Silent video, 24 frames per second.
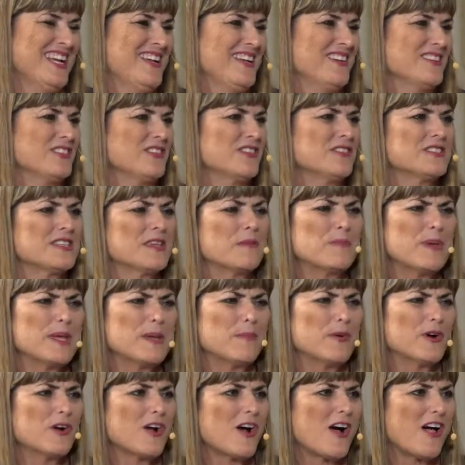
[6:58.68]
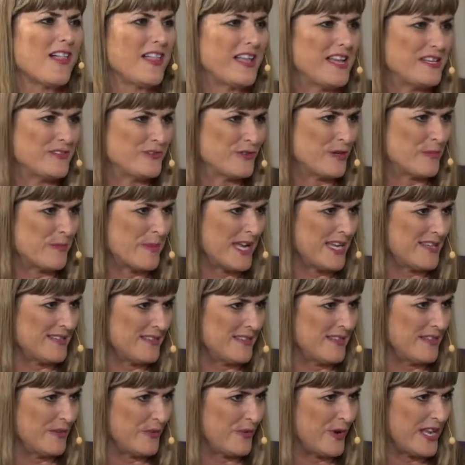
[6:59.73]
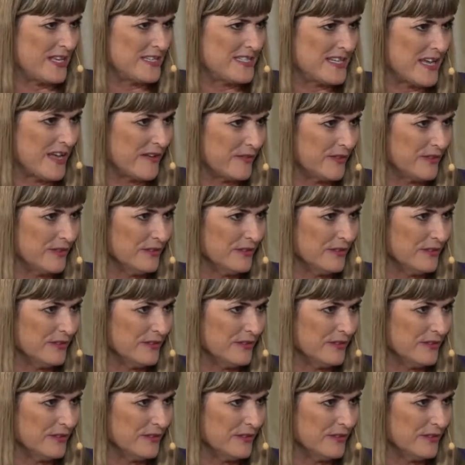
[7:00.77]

So some people call adriamycin the red devil.